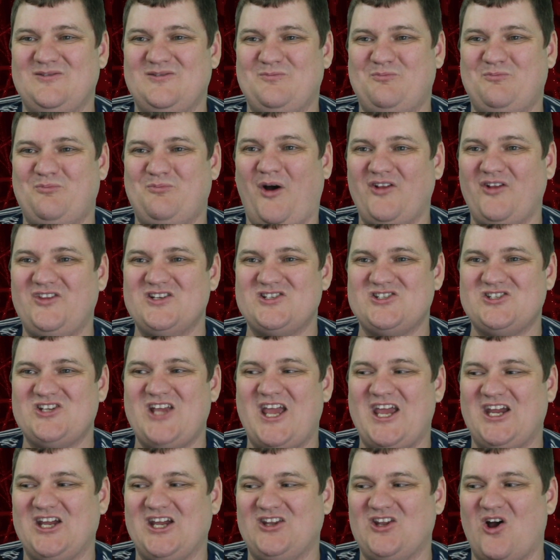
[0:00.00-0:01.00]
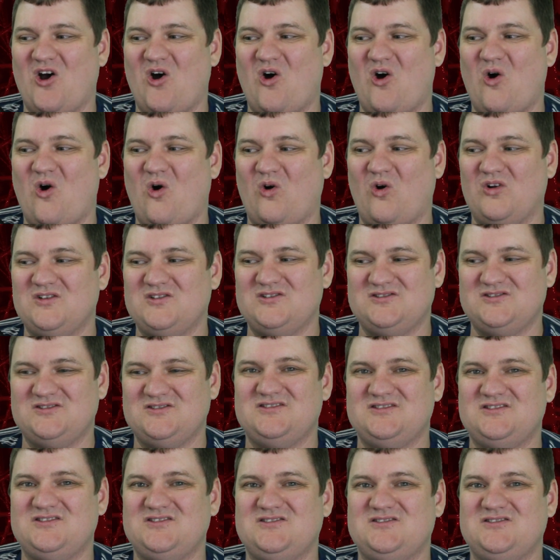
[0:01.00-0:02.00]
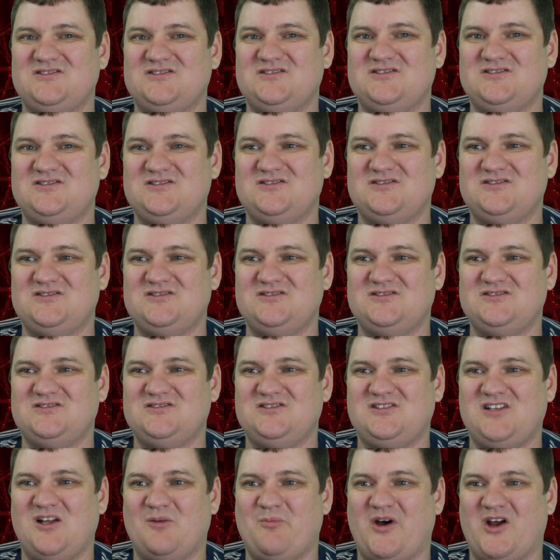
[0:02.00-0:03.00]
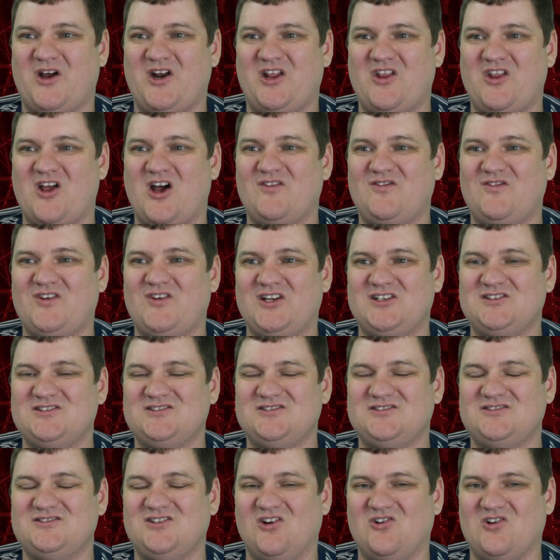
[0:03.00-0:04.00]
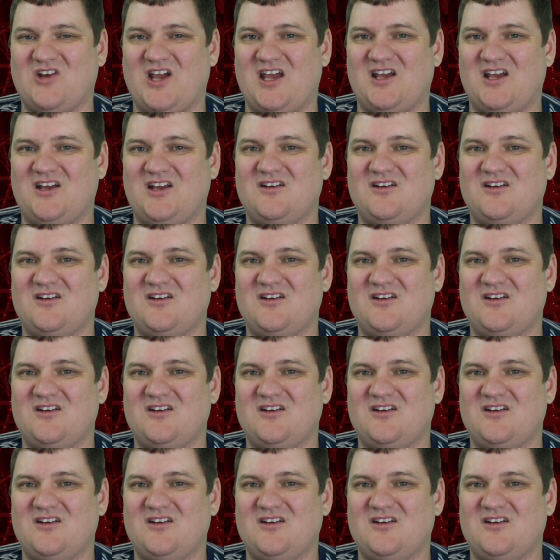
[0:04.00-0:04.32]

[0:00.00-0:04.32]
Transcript: Put the snake in the hole. The bun in the oven. Okay.